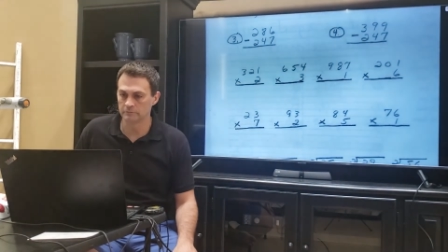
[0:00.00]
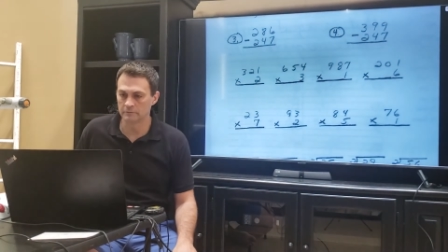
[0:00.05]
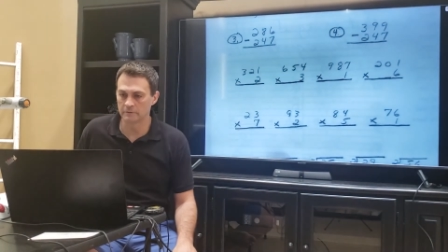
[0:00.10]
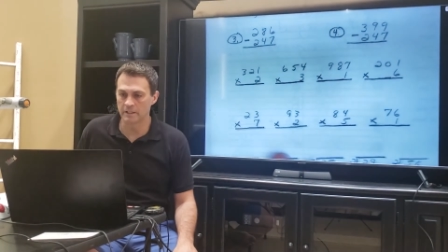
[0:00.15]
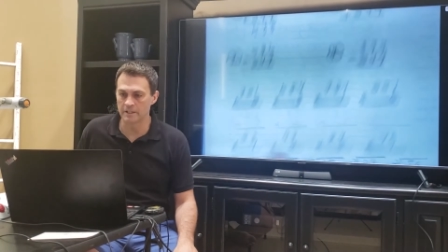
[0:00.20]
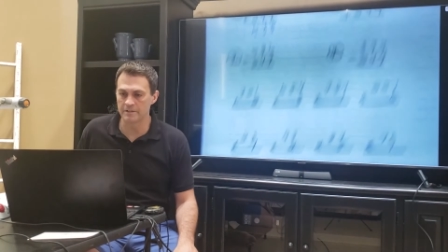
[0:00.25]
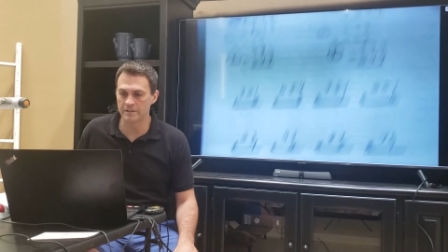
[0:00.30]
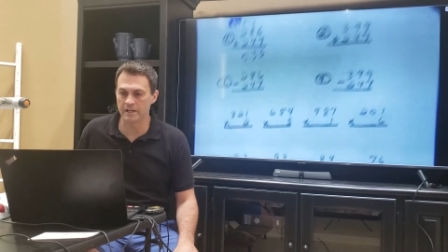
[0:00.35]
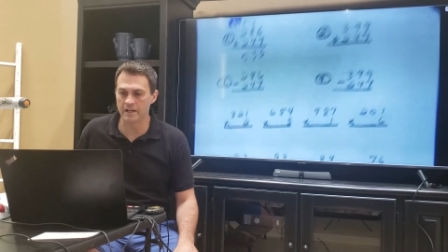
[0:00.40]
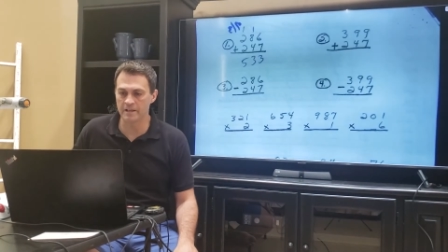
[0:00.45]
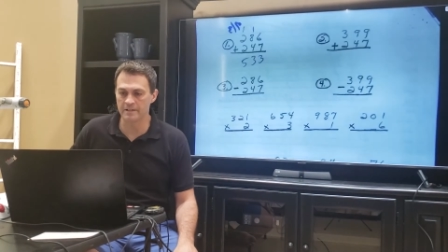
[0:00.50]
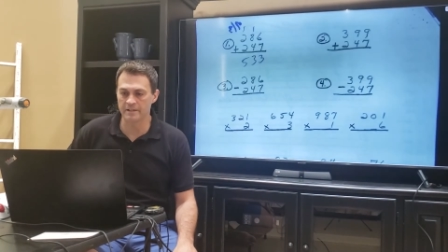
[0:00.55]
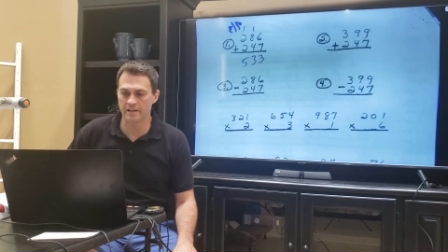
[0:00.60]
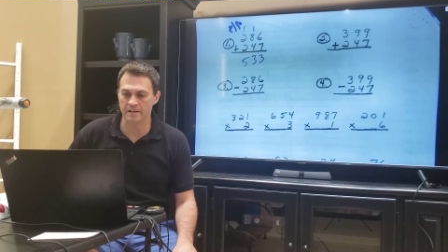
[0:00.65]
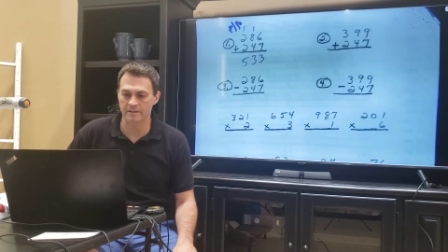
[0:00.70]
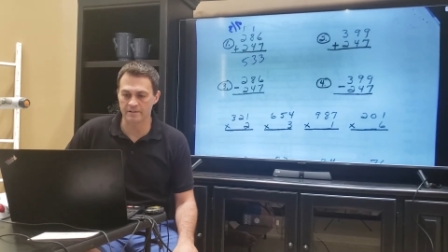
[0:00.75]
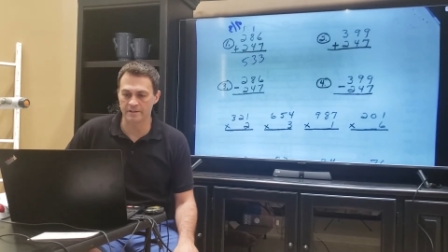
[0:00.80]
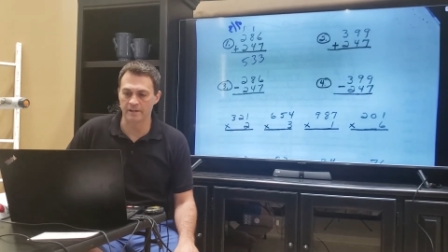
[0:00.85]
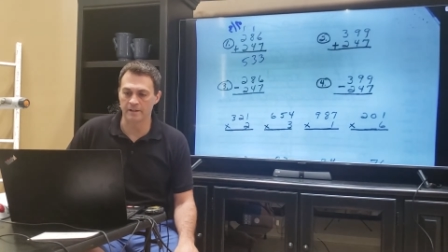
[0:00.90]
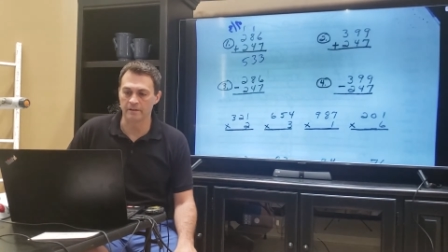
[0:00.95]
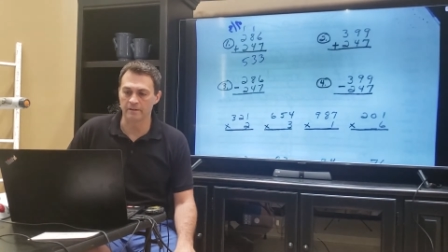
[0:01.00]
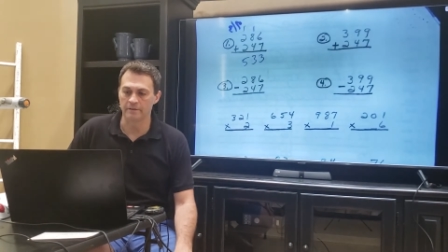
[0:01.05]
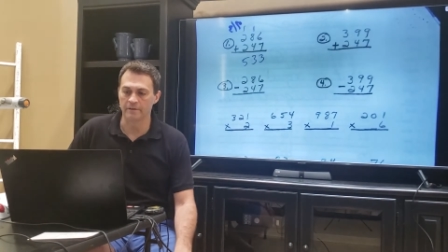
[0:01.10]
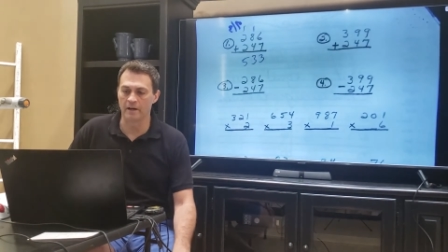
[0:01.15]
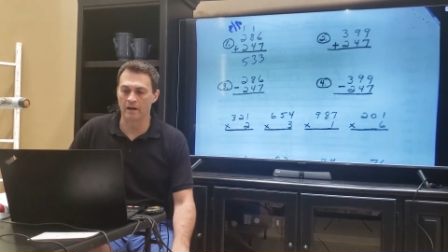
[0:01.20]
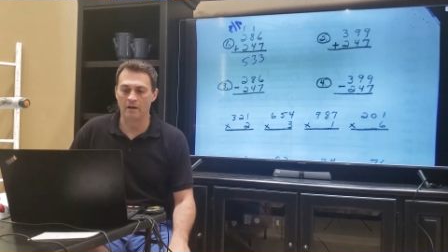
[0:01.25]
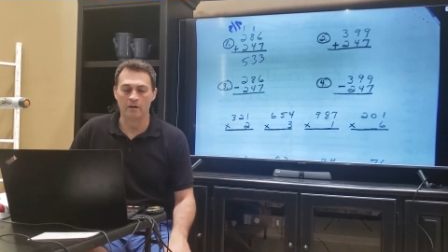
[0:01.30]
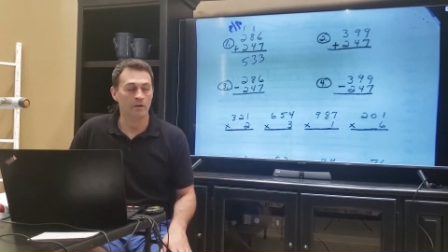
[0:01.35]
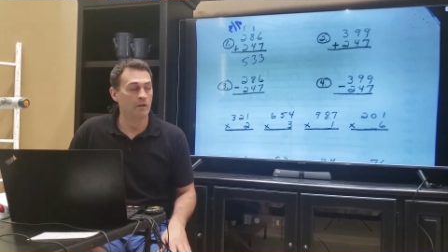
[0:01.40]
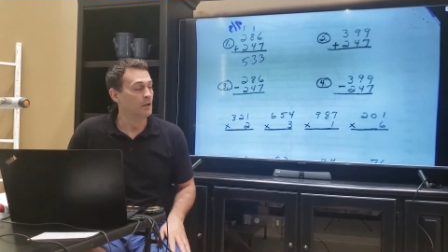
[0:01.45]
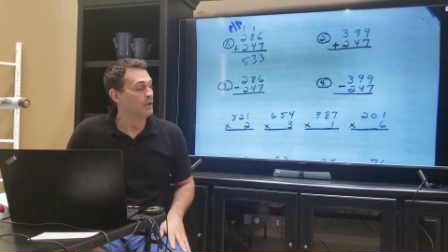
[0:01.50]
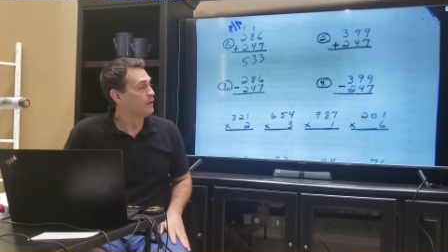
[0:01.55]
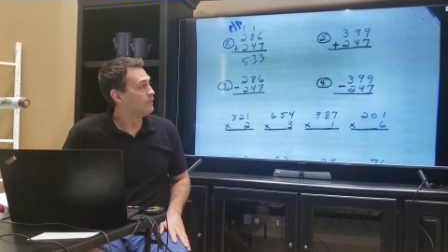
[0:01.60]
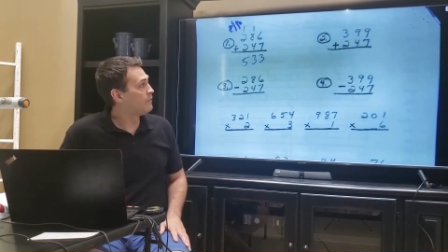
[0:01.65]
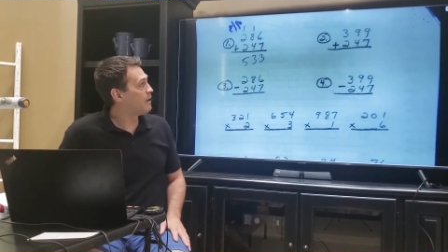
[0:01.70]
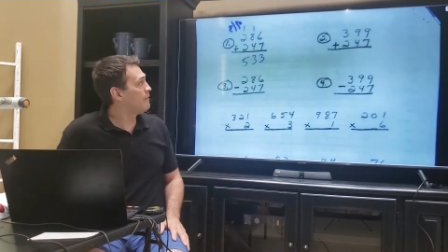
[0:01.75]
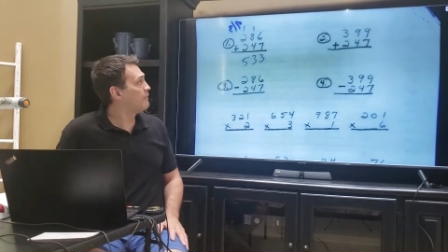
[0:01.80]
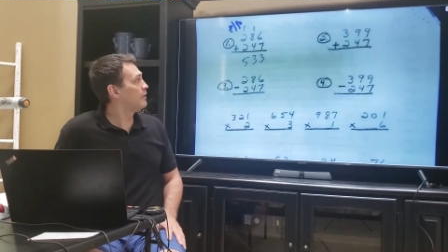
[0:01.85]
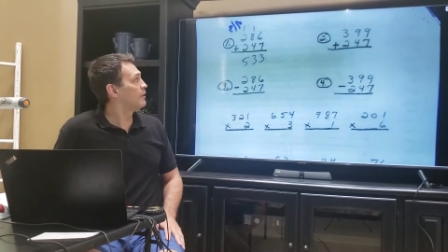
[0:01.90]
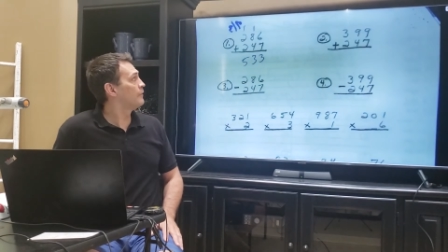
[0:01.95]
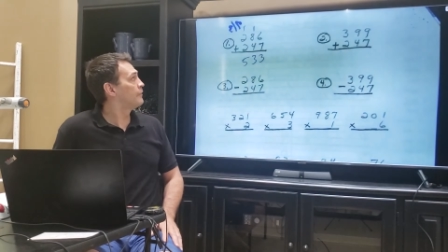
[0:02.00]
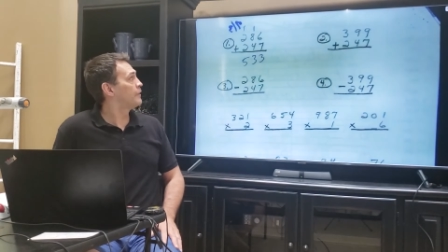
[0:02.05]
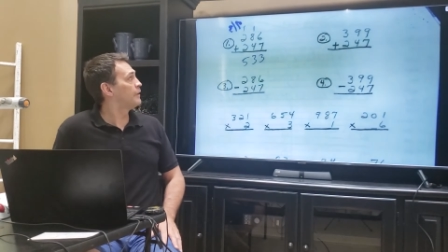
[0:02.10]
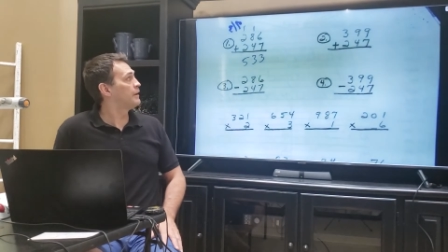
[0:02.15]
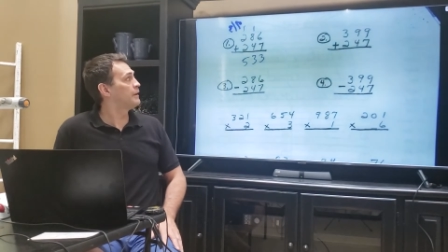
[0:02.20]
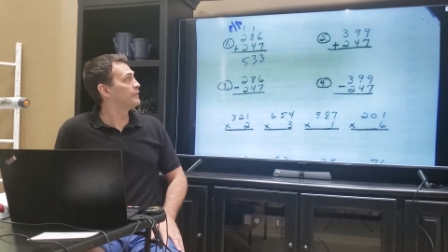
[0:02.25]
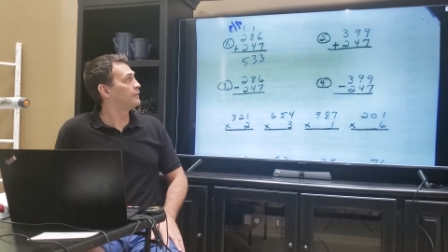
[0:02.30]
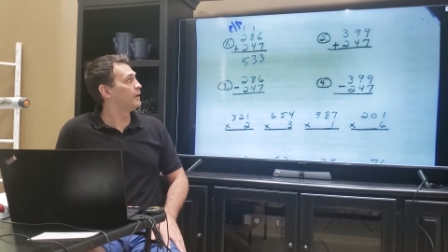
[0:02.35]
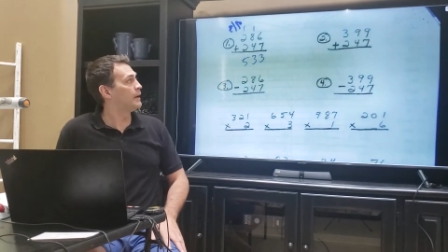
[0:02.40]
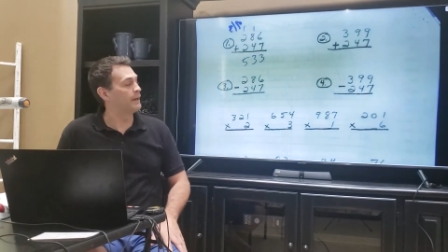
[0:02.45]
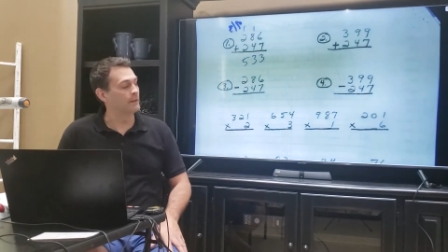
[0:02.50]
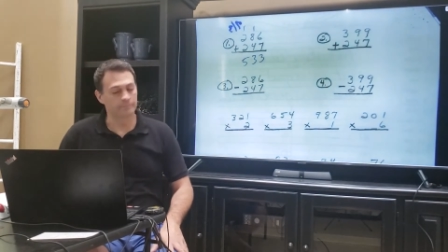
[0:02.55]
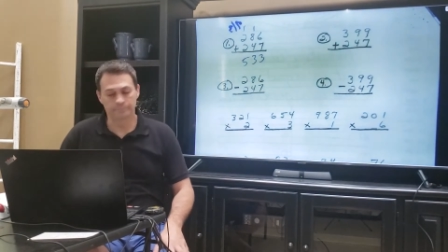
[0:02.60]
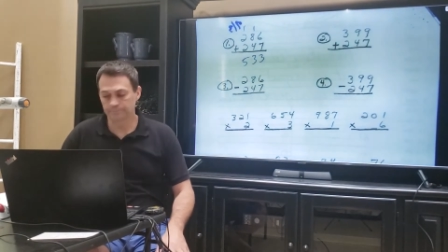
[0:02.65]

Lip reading: Guess you guys can't see it. There. 533.